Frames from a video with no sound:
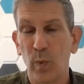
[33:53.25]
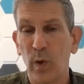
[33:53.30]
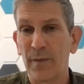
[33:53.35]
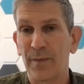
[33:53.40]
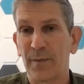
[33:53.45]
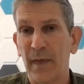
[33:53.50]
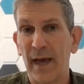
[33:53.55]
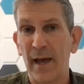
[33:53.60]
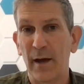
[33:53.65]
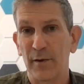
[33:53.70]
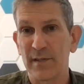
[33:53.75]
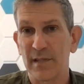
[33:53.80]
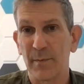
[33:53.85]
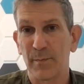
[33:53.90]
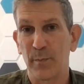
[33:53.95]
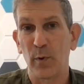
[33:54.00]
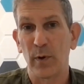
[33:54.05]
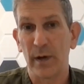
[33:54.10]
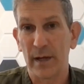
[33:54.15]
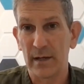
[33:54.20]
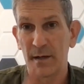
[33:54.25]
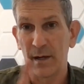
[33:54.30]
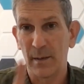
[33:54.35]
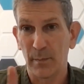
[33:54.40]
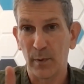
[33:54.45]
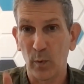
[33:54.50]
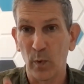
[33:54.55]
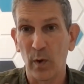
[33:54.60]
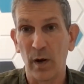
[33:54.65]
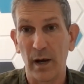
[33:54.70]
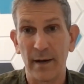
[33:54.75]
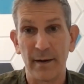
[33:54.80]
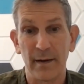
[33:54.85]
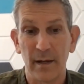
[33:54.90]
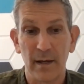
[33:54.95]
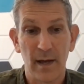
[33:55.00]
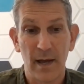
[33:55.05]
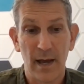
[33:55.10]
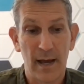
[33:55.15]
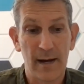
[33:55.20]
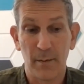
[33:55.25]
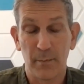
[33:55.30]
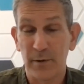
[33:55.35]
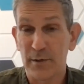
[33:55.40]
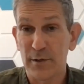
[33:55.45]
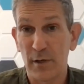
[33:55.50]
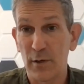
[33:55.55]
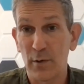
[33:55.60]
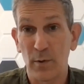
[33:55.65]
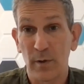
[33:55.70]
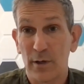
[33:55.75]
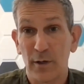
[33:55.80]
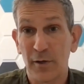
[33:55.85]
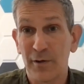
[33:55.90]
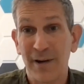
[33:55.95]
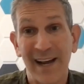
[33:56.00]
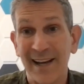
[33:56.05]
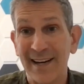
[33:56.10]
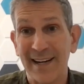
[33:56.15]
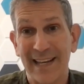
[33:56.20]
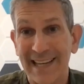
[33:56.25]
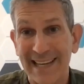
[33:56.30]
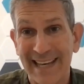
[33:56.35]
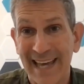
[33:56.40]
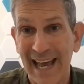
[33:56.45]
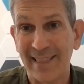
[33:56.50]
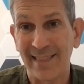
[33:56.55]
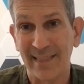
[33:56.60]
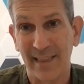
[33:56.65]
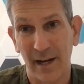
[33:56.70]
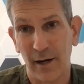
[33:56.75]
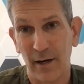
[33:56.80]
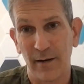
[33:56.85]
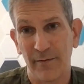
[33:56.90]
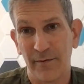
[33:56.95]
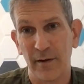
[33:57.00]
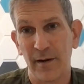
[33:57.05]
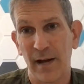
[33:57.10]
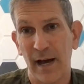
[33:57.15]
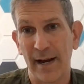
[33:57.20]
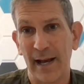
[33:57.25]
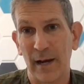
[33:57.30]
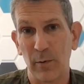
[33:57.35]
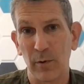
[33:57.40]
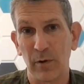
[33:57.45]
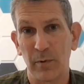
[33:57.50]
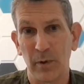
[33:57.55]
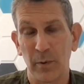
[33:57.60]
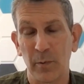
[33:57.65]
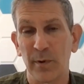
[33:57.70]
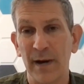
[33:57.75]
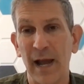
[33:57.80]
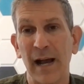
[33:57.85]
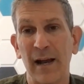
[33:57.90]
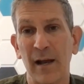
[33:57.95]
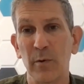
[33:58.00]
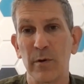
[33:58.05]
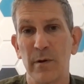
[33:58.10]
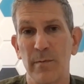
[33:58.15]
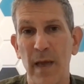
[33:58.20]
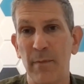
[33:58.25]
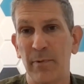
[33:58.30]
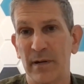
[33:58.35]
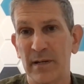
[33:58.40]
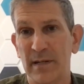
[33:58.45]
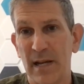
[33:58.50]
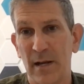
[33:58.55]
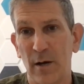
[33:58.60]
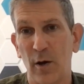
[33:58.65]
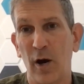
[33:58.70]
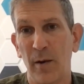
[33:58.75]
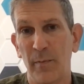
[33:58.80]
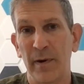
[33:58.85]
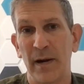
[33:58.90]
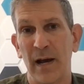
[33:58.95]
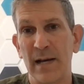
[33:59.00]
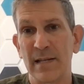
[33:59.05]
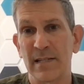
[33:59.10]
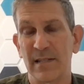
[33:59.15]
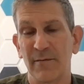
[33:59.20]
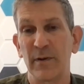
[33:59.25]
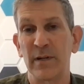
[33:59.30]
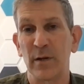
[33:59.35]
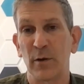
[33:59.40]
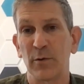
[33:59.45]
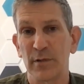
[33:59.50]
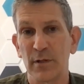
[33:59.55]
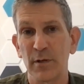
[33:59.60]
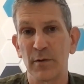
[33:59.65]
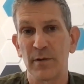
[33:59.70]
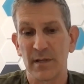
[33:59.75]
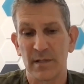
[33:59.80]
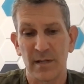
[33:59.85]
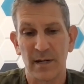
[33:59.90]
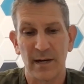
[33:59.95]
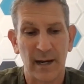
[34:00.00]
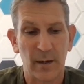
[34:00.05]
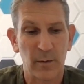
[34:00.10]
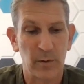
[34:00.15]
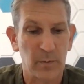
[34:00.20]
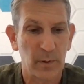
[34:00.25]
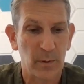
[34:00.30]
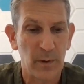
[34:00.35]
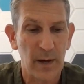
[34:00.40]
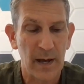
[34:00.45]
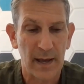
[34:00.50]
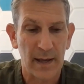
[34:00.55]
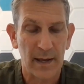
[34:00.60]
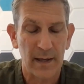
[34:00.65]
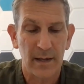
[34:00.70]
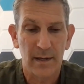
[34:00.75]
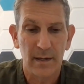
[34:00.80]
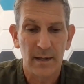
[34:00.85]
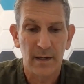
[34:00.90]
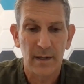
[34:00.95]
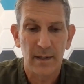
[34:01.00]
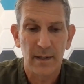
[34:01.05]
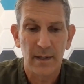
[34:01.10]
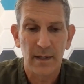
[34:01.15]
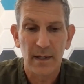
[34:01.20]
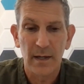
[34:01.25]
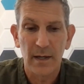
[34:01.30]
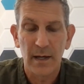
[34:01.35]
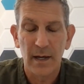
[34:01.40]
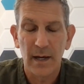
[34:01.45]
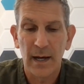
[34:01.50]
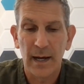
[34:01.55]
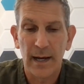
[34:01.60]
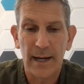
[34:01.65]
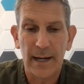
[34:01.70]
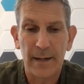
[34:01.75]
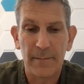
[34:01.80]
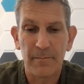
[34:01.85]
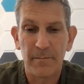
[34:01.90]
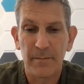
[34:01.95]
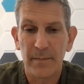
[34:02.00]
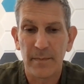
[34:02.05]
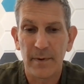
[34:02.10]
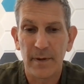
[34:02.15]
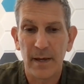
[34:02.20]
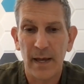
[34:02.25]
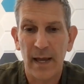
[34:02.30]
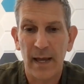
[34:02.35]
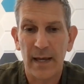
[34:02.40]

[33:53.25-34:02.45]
what the hell's the point, number one? And number two, you're not going to get there if you're not equitable. We're not going to be able to decarbonize if we don't do this in an equitable way. And